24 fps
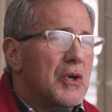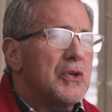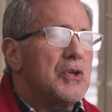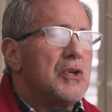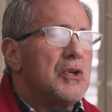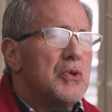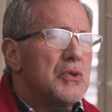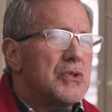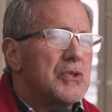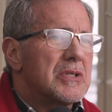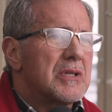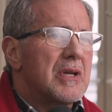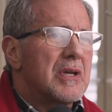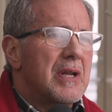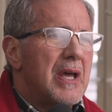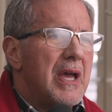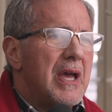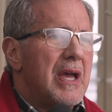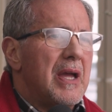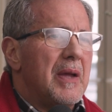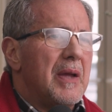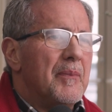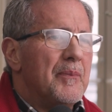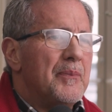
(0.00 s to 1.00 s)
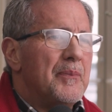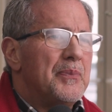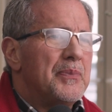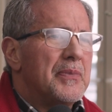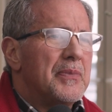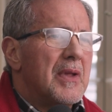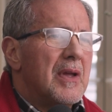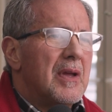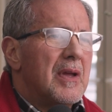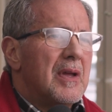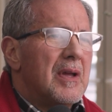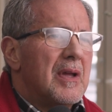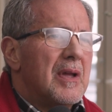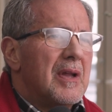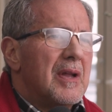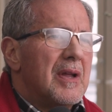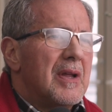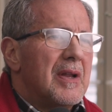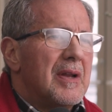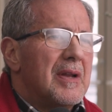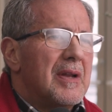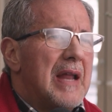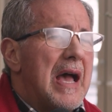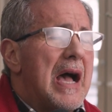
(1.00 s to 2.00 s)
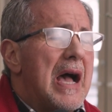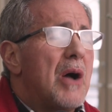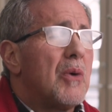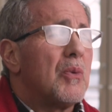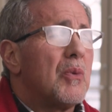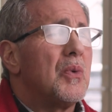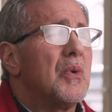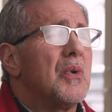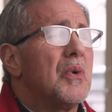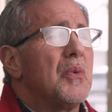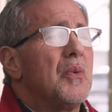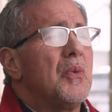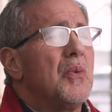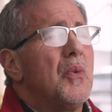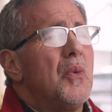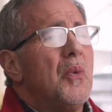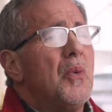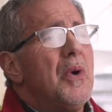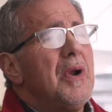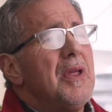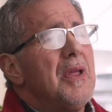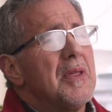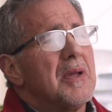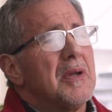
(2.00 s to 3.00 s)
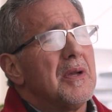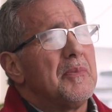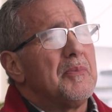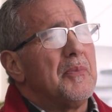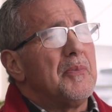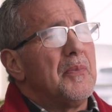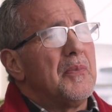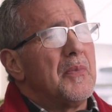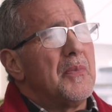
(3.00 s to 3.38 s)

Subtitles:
used today. Now, one of the